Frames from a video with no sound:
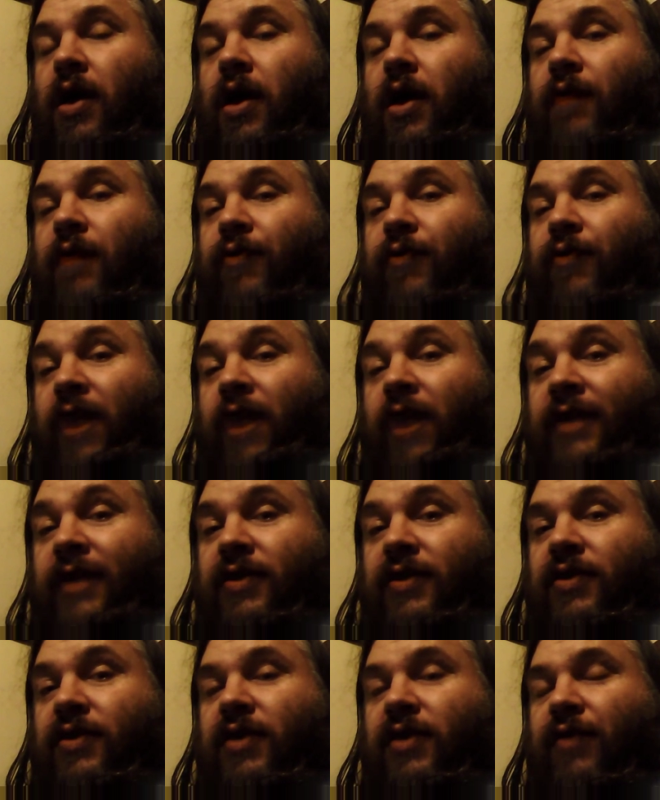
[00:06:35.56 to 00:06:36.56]
friends
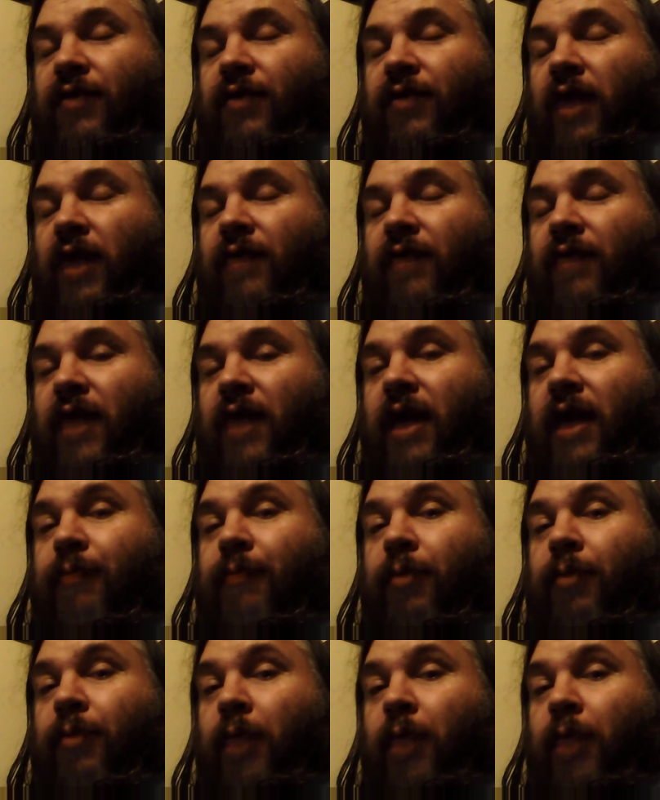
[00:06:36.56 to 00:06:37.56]
and stuff like that, and
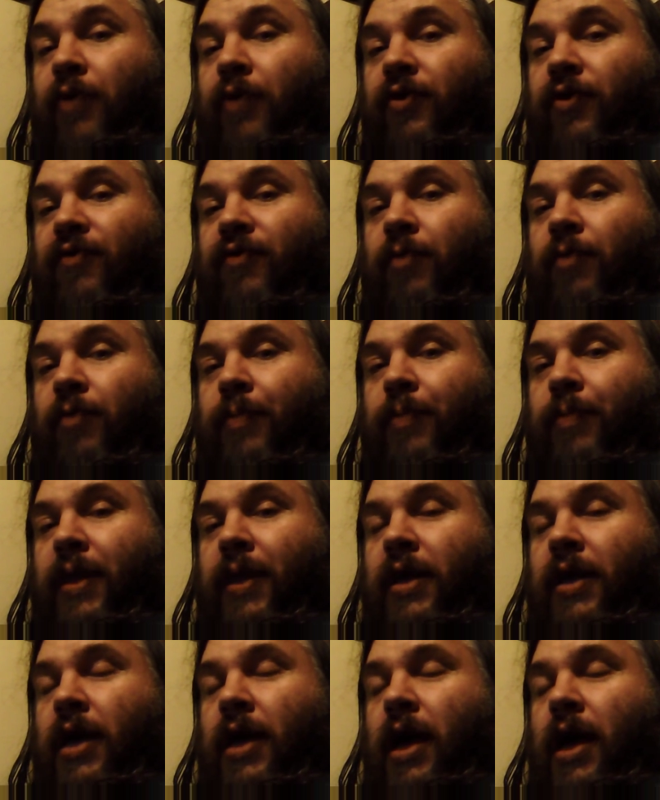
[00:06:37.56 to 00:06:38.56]
promote it to them a bit.
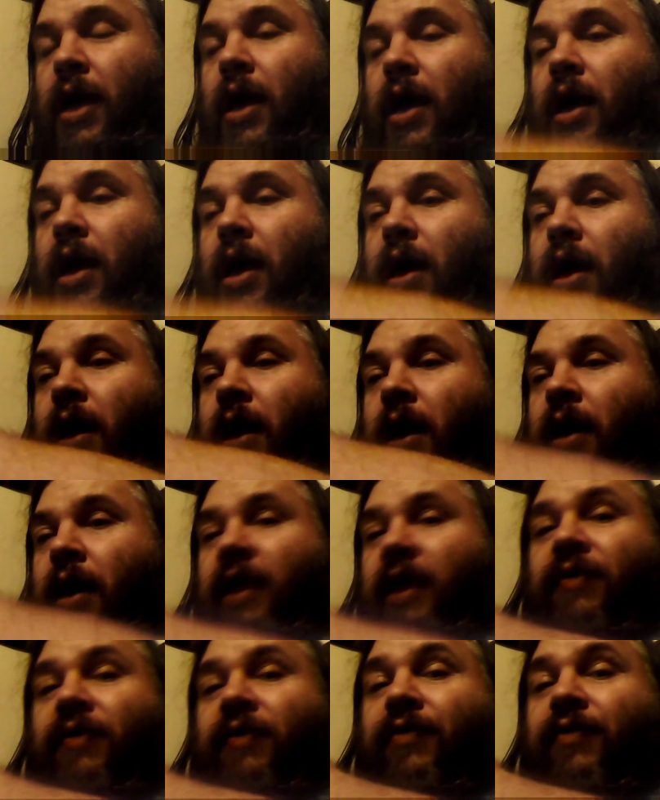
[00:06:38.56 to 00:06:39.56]
Uh,
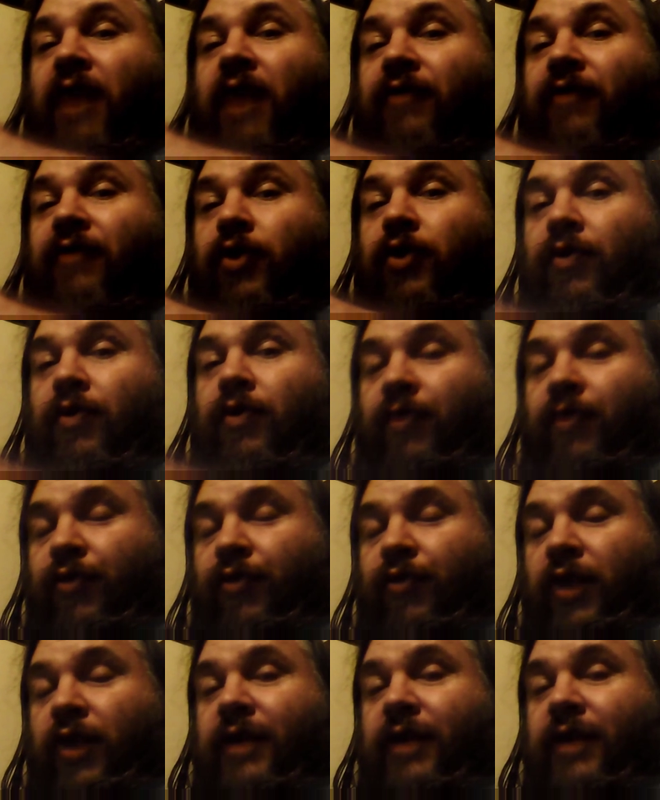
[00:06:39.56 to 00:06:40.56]
even if you have to do it for
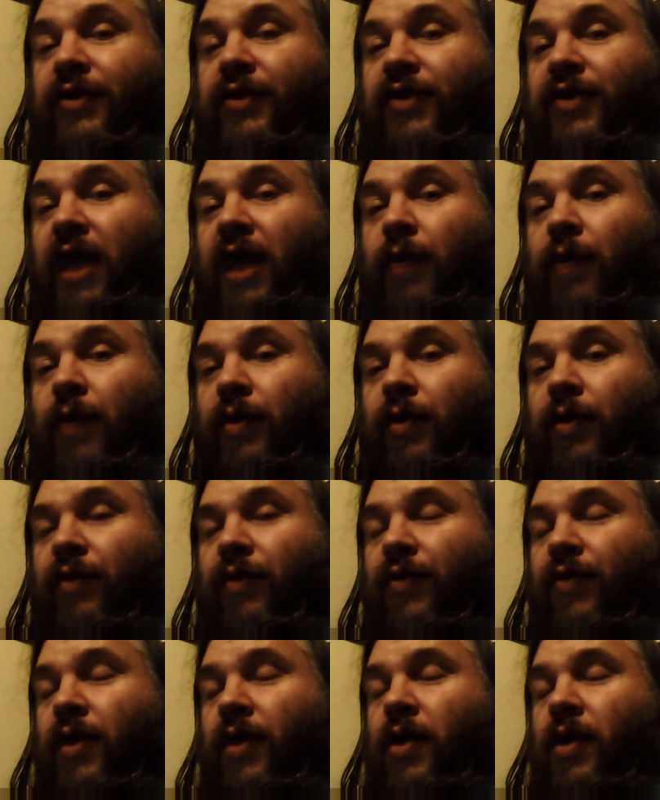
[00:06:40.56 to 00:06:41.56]
free to start
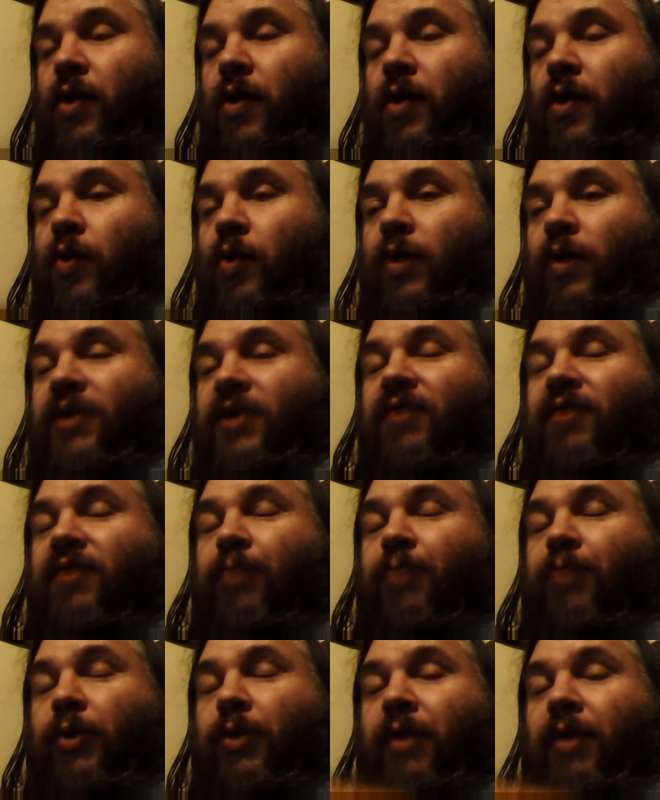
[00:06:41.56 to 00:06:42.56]
with, once you've
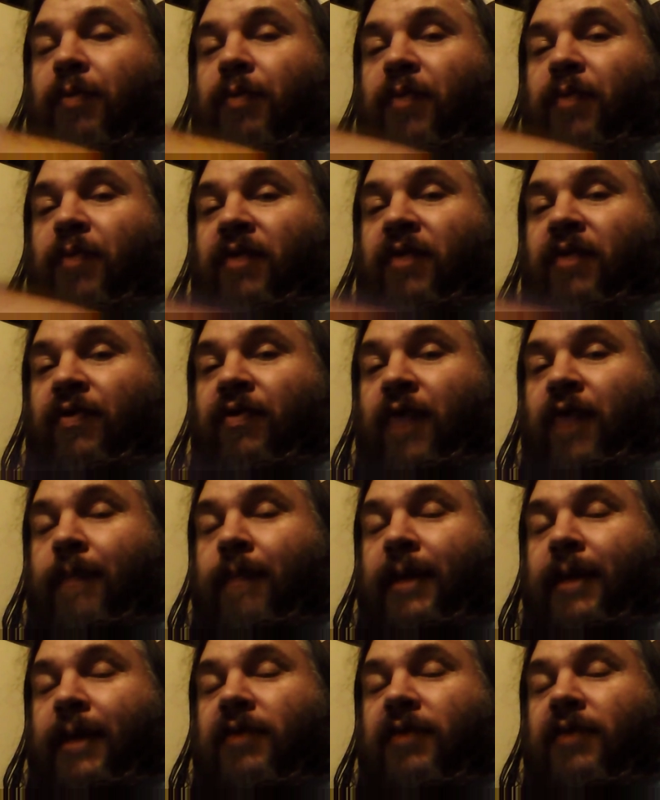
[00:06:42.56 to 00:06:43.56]
built up a bit of a fan
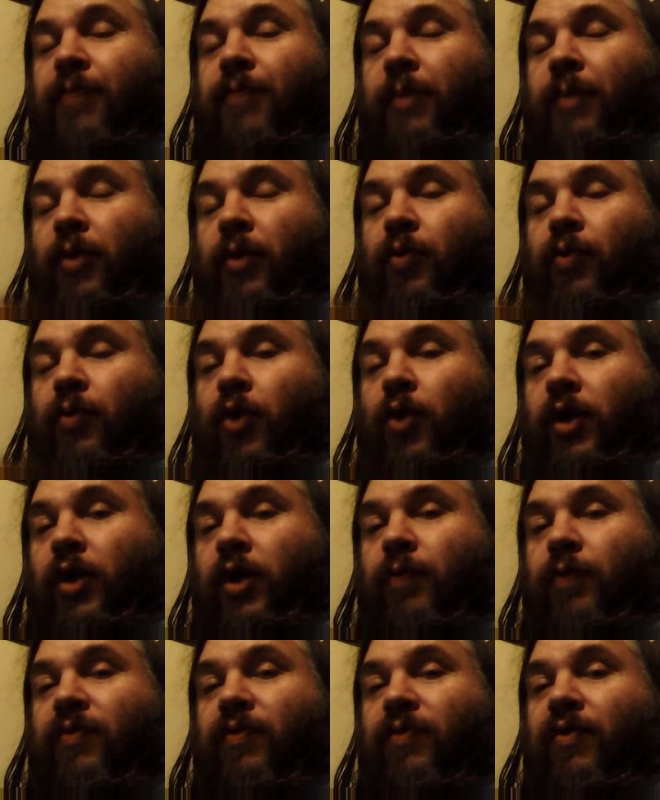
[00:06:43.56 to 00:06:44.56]
base of people who are
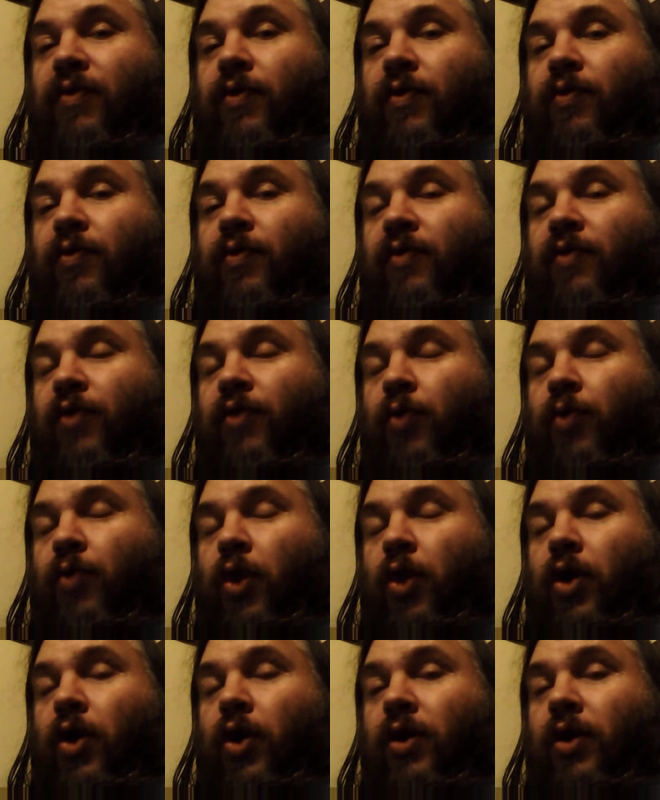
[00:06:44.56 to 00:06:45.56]
working with your, with your
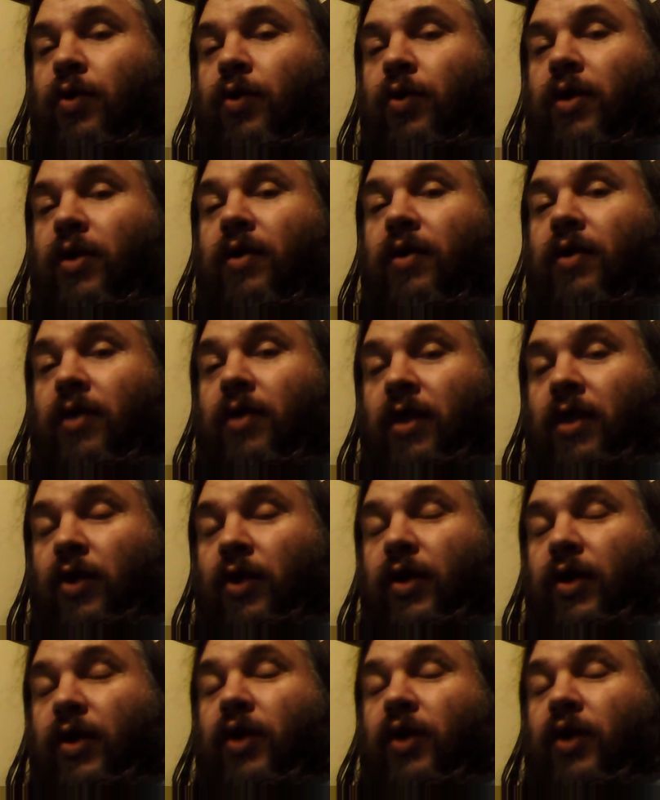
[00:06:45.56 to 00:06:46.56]
work, who are
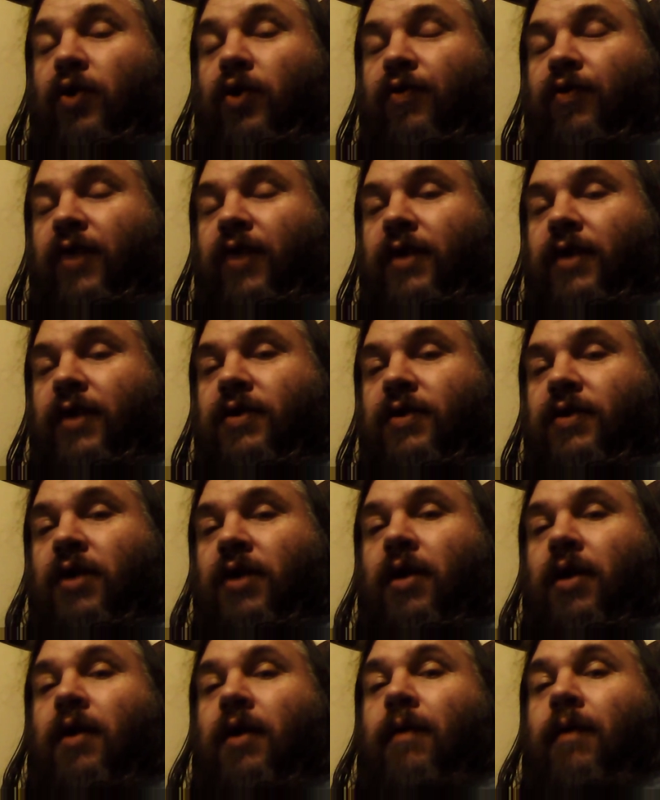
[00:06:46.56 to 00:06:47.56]
looking at your things,
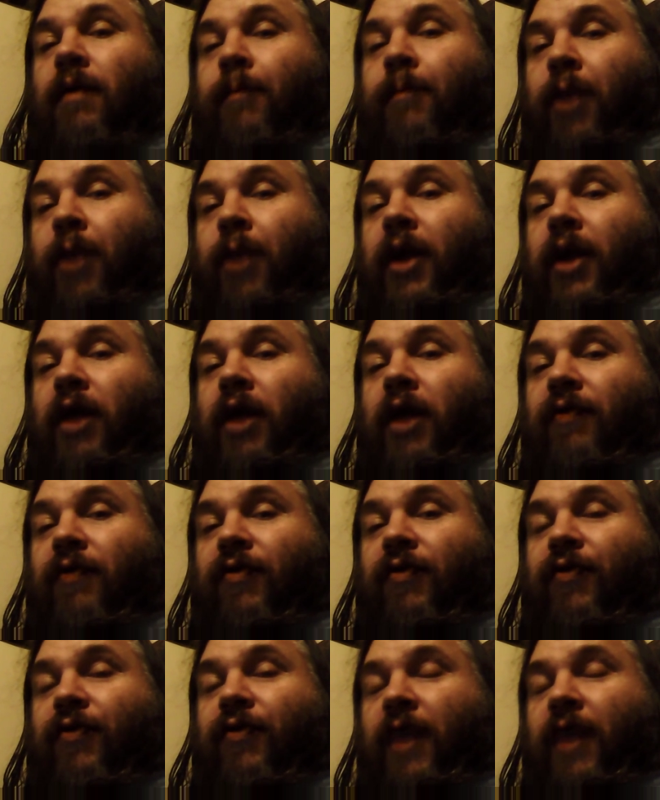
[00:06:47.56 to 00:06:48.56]
pray over the
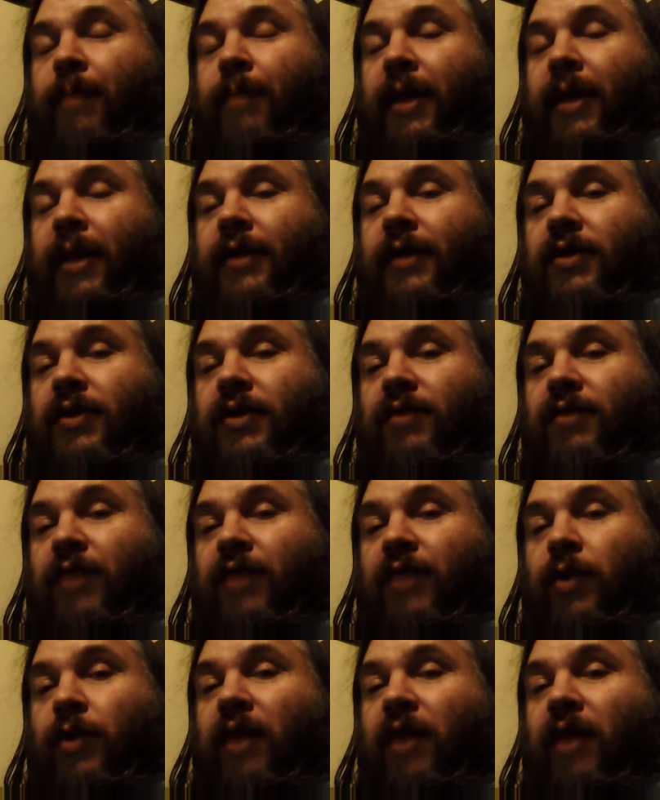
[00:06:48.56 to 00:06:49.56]
fan base that
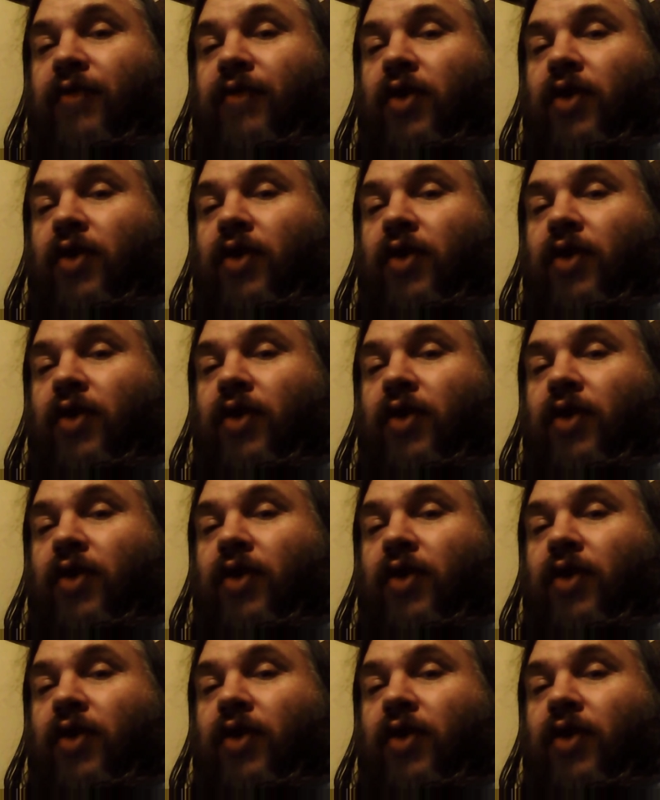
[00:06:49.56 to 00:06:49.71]
you have to